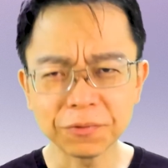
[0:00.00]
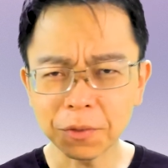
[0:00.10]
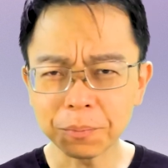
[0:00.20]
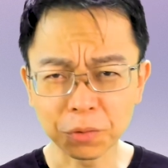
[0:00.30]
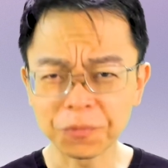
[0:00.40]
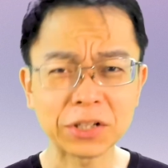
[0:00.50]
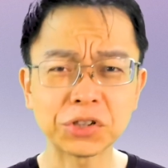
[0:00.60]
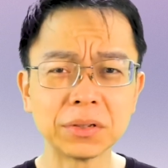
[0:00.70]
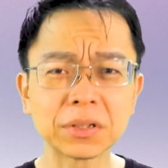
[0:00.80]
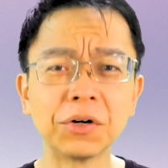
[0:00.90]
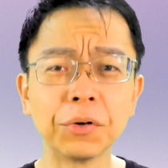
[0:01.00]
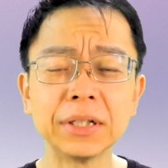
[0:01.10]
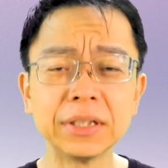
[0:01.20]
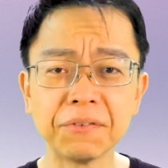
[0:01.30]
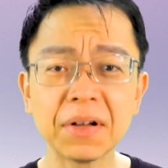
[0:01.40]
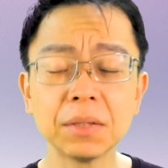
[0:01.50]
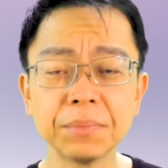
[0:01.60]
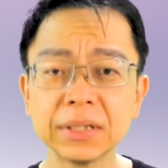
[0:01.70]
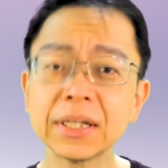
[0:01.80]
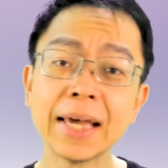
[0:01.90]
for professional career
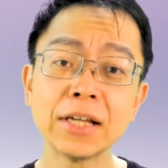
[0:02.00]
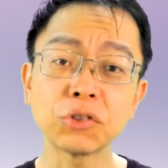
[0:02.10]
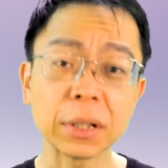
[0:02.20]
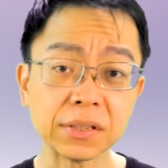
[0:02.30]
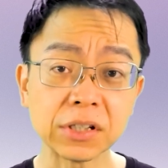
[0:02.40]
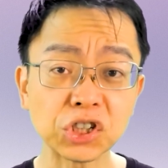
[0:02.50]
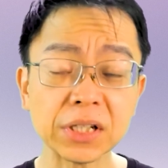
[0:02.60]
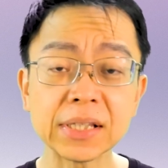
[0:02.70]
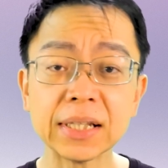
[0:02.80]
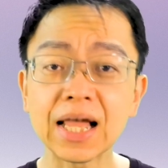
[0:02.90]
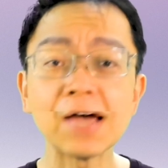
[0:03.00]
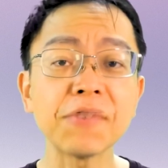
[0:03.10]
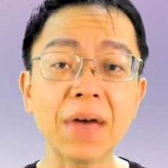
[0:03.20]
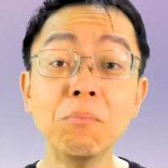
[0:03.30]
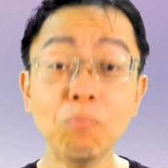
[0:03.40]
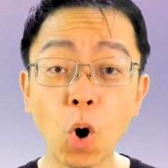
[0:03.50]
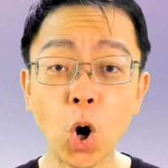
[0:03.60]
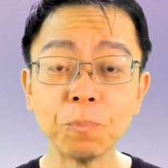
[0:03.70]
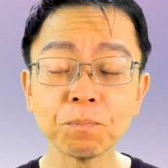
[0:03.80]
development, transitions in life, and more.